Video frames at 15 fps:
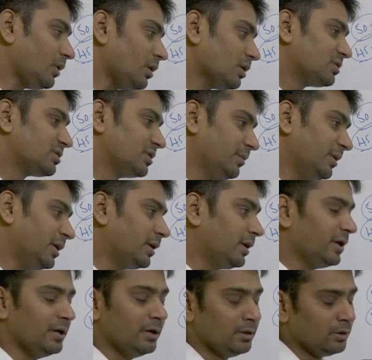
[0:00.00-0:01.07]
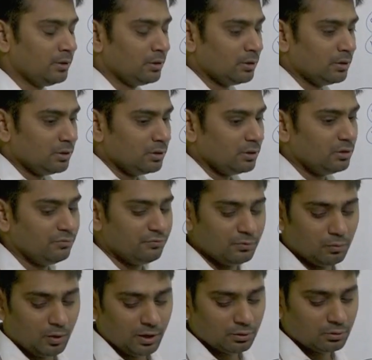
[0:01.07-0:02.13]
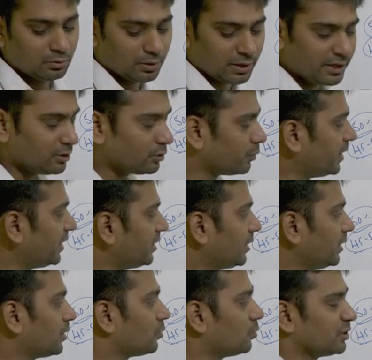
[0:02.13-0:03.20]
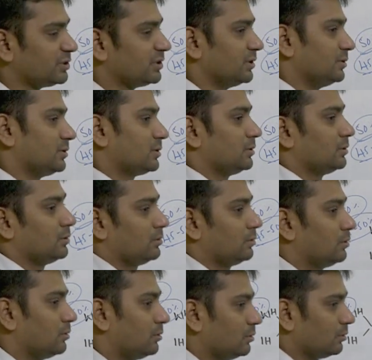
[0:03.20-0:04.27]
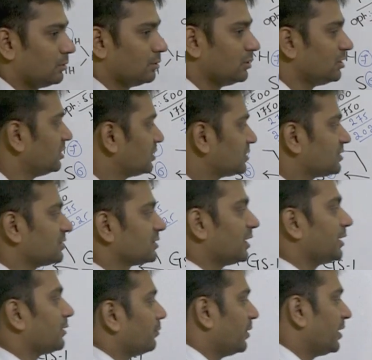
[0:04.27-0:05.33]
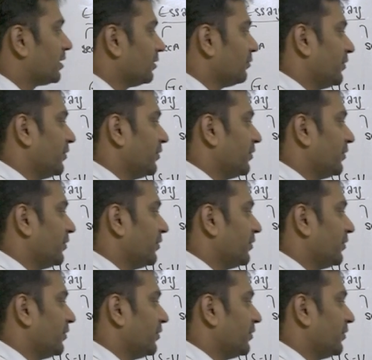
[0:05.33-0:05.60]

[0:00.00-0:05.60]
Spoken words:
Similarly, if you want to write 20 questions, this is like making